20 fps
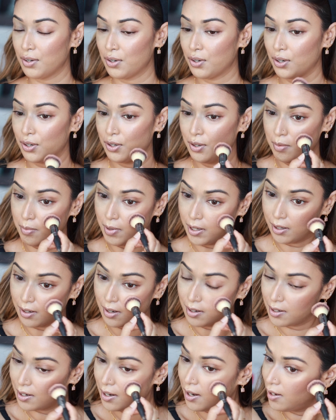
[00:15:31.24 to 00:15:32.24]
Oh my
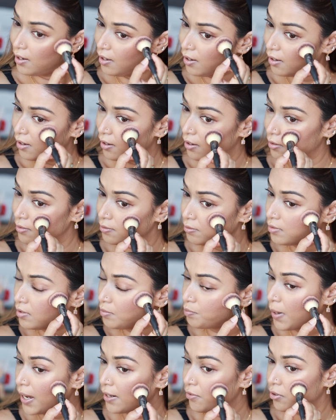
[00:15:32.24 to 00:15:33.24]
god, I love
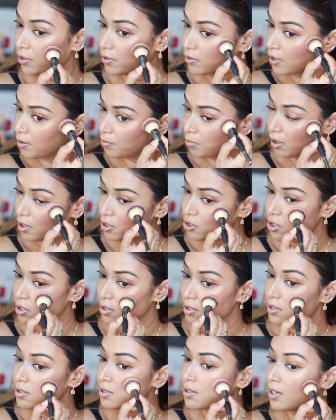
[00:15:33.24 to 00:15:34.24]
Patrick
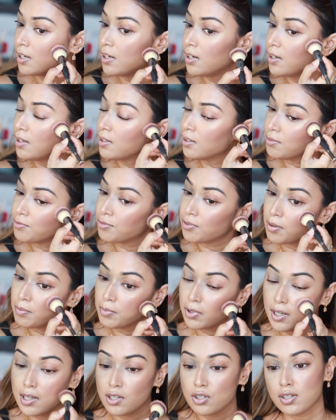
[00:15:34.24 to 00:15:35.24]
blushes. The
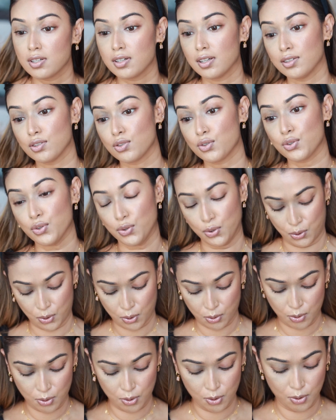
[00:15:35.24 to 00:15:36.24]
formulation is
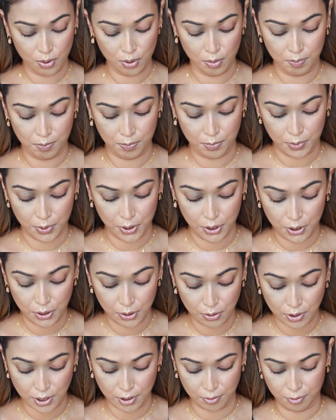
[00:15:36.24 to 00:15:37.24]
so
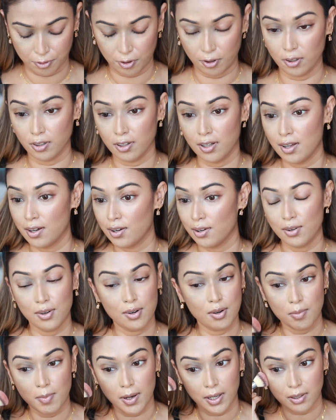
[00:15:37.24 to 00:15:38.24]
beautiful.
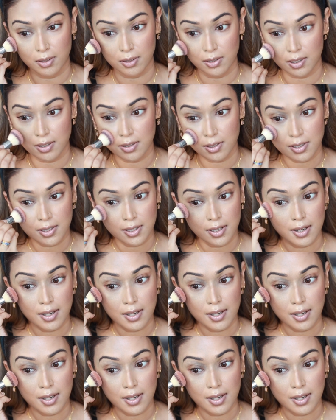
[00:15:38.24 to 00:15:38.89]
Oh my goodness.